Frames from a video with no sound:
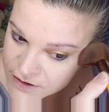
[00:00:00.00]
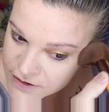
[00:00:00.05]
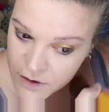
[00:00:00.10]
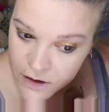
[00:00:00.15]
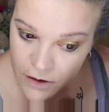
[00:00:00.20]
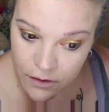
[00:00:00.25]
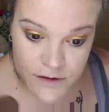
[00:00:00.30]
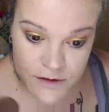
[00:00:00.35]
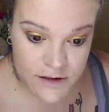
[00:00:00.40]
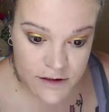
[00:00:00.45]
I
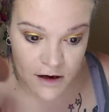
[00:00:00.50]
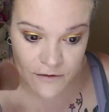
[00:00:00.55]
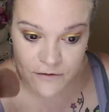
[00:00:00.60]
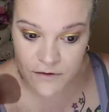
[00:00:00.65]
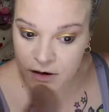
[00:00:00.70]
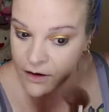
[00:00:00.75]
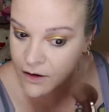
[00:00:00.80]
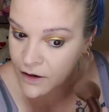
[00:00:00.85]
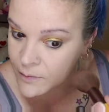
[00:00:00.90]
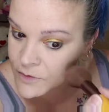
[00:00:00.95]
just, it'll
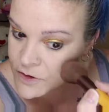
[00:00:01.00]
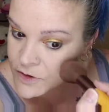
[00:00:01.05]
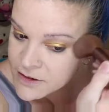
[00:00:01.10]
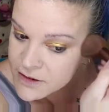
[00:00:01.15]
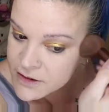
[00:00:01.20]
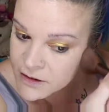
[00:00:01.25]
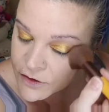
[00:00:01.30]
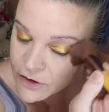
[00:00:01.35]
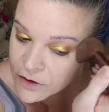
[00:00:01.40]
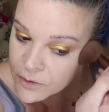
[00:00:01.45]
soften it up
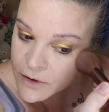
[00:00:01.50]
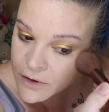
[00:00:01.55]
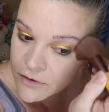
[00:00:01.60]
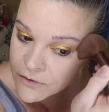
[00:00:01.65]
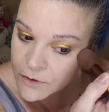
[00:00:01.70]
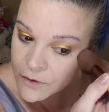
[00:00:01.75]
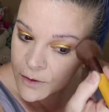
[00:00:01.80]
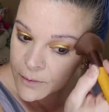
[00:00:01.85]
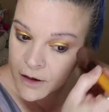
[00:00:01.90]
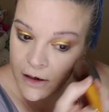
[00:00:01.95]
just a little
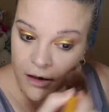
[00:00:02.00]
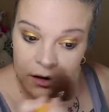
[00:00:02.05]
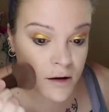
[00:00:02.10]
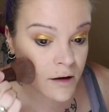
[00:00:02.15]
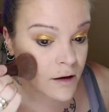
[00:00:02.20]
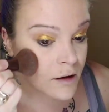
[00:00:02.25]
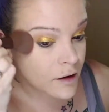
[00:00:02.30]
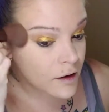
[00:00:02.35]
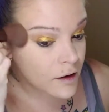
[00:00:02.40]
bit for me.